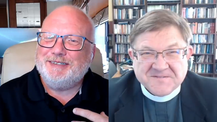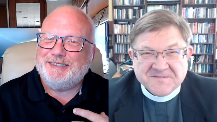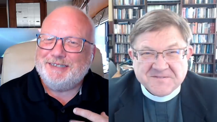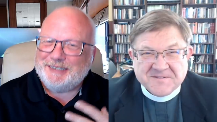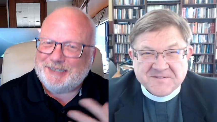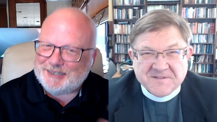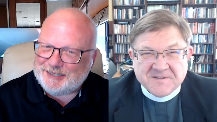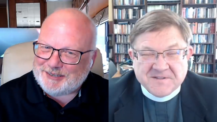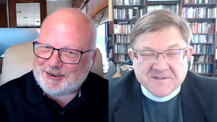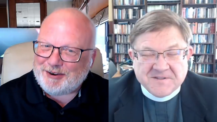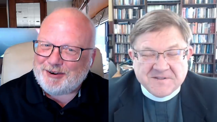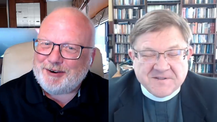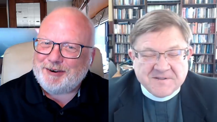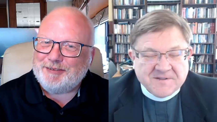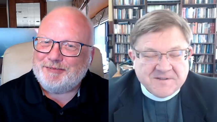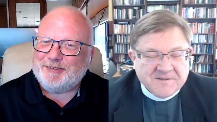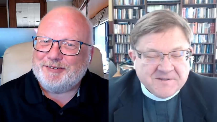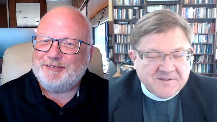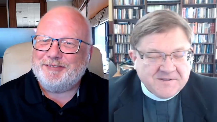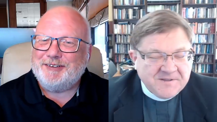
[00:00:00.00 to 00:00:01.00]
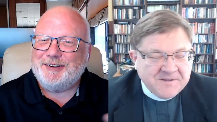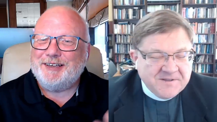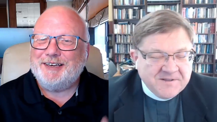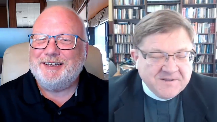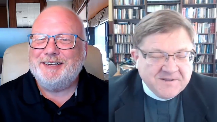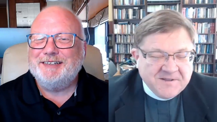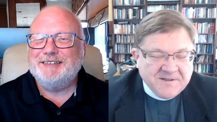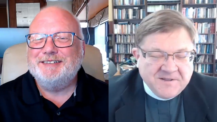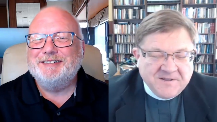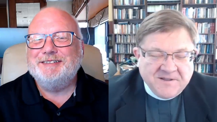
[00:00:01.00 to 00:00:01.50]
Speaker 1: It's hard for
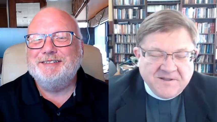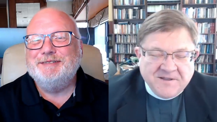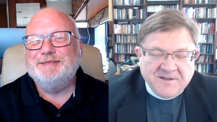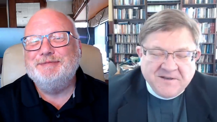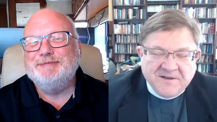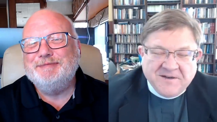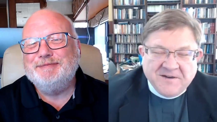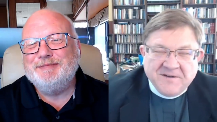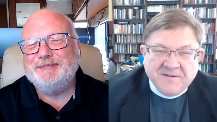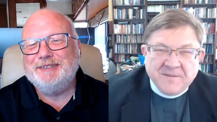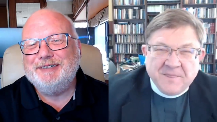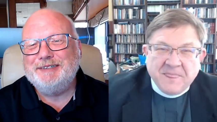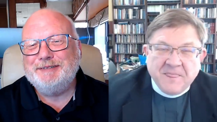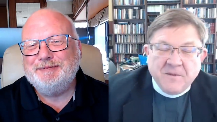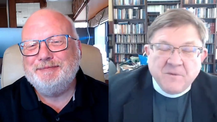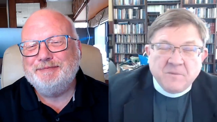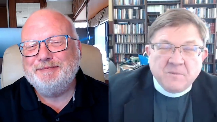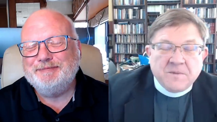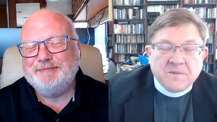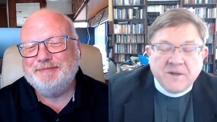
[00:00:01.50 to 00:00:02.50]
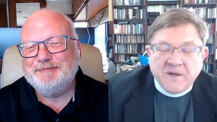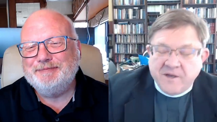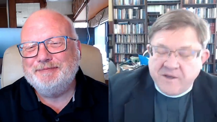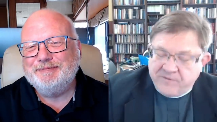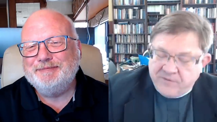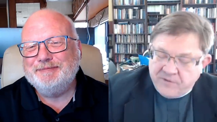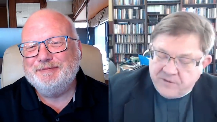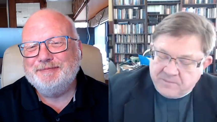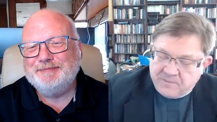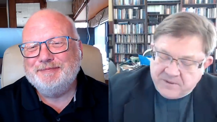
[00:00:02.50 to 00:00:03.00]
fanatics.
Speaker 2: Yeah. But if
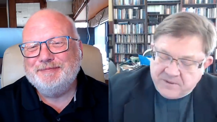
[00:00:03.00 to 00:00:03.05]
uh,